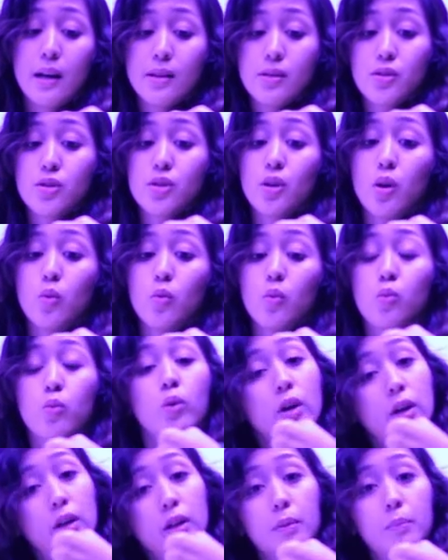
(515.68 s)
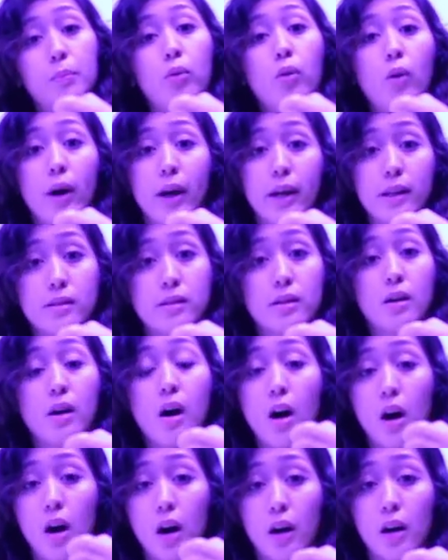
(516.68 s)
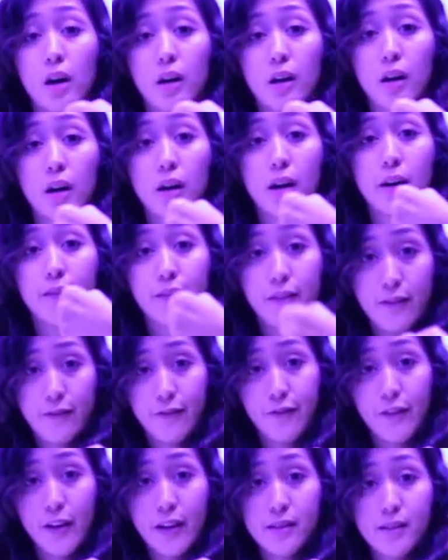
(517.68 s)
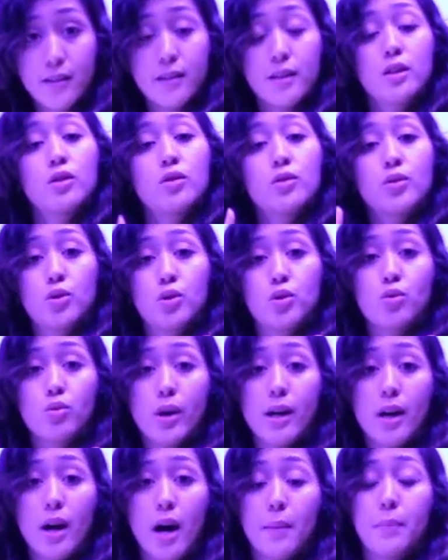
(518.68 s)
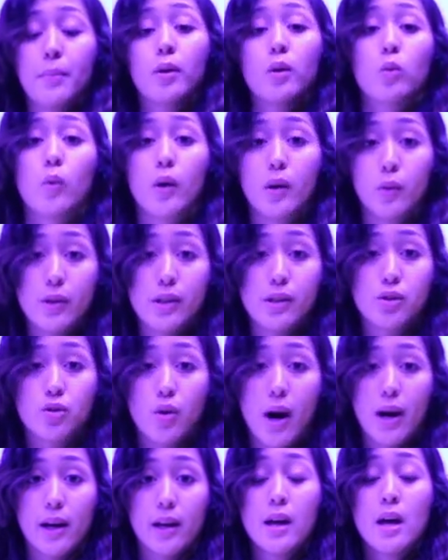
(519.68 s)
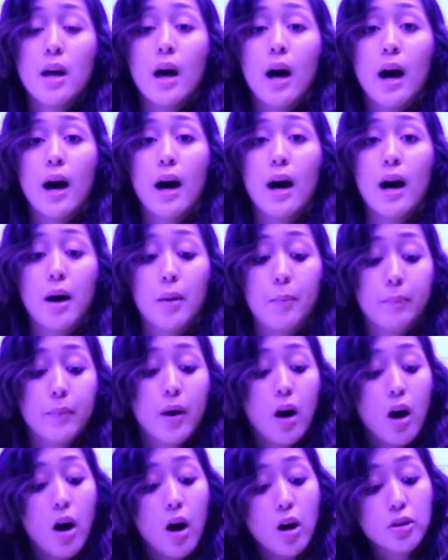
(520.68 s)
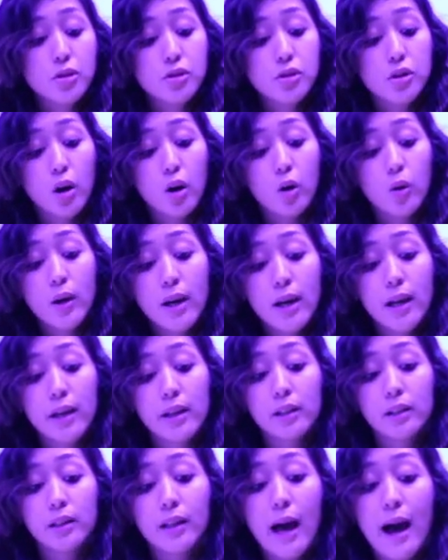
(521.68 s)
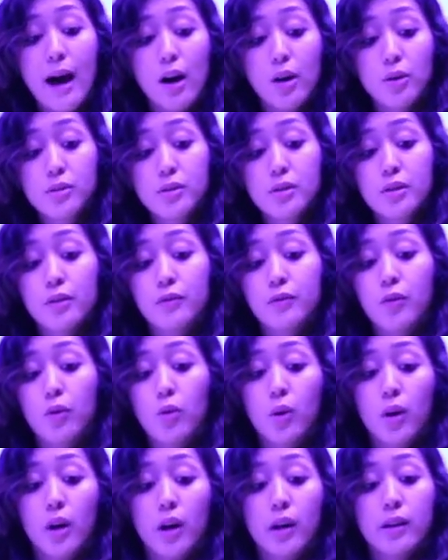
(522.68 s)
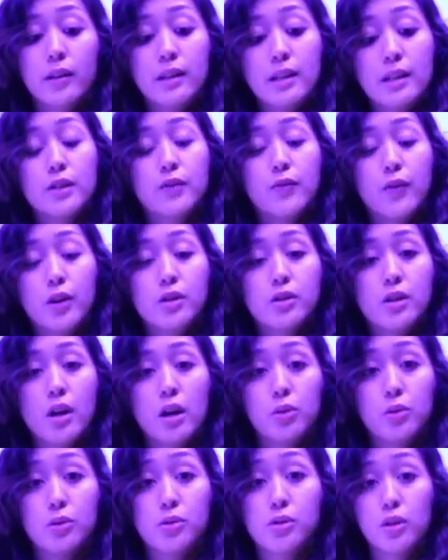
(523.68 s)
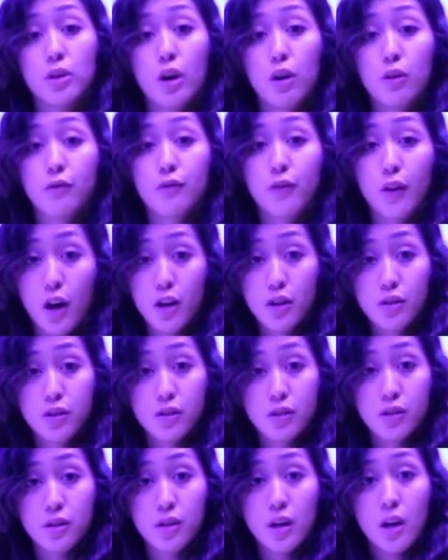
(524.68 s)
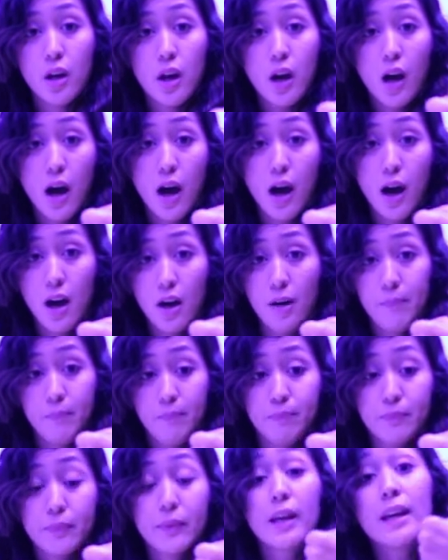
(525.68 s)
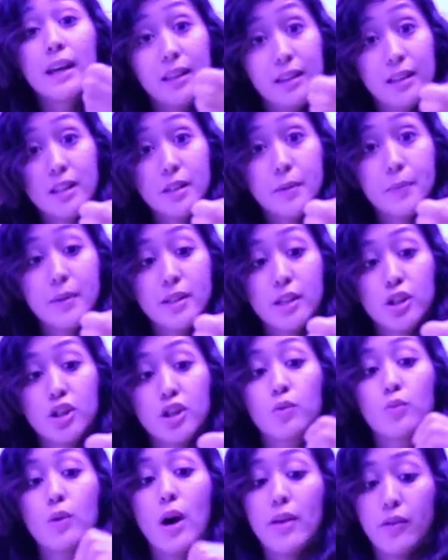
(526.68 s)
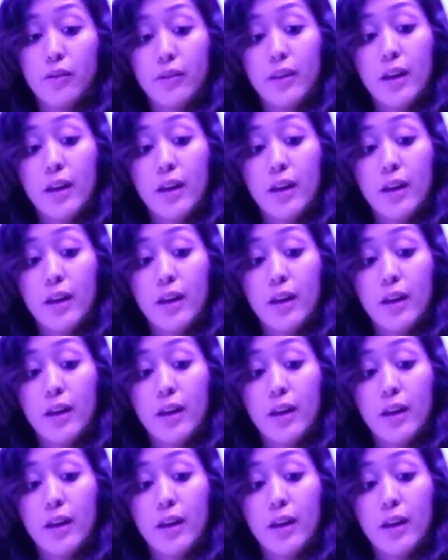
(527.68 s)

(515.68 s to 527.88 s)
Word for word: Uh, so we're gonna point our fist straight up when we strike. Um, also, it allows for these first knuckles to go first um, in this position